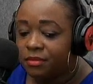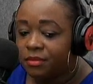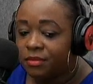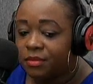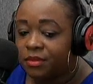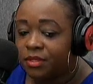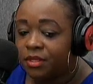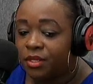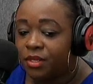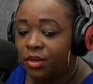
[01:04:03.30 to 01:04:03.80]

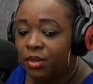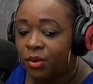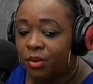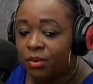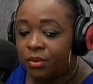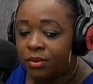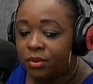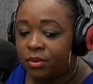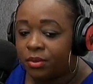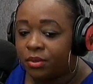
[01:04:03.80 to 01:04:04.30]
You
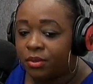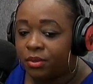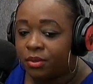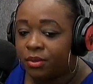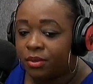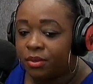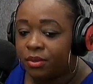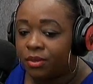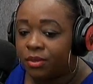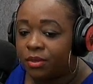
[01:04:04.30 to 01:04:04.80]
know?
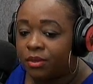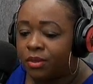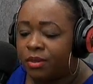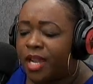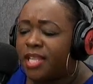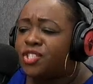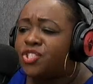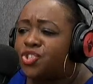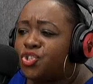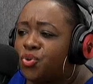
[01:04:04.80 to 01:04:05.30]

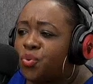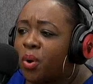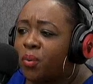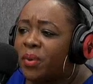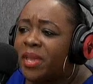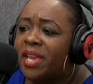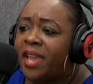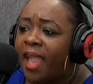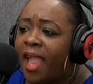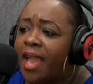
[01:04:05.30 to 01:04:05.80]
Let's do what
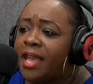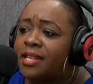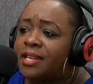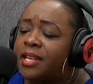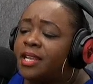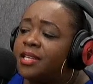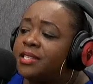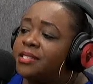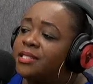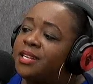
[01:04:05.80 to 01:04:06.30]
we can
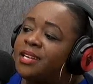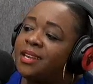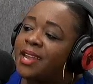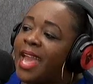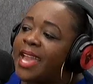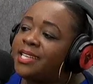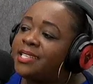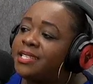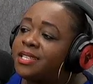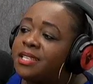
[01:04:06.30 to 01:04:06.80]
to
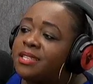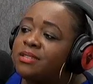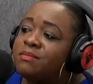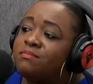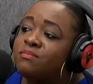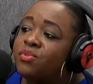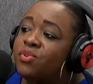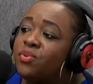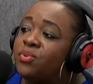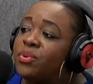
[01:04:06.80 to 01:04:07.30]
lighten the
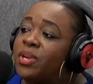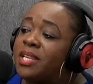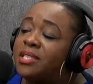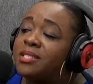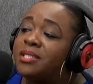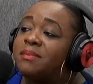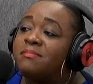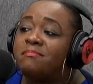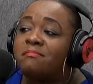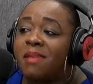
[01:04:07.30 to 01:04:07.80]
mood and
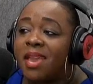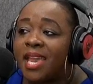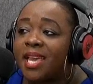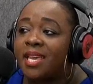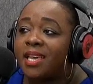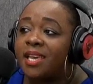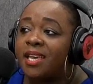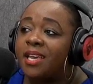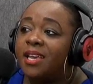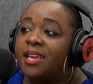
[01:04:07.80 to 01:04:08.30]
to
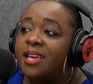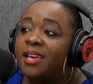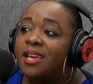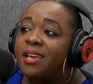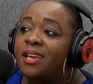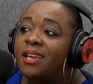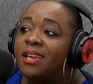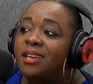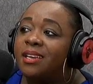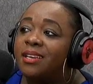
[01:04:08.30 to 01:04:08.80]
make
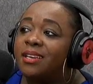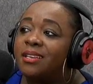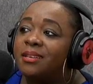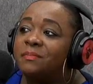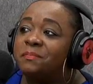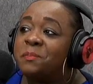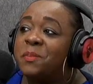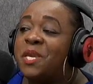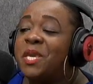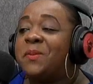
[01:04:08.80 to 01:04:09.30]

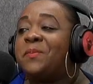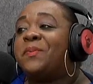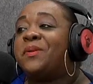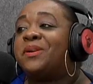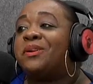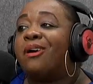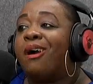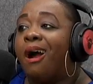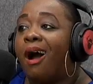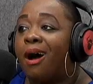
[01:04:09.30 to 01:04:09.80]
people
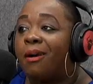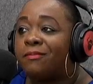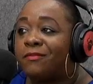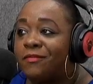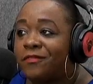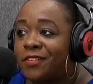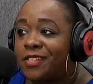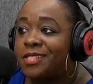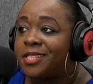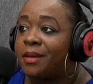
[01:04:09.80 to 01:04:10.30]

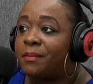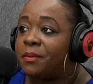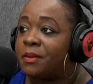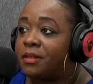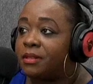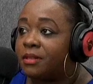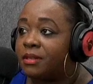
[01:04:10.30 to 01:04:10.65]
comfortable.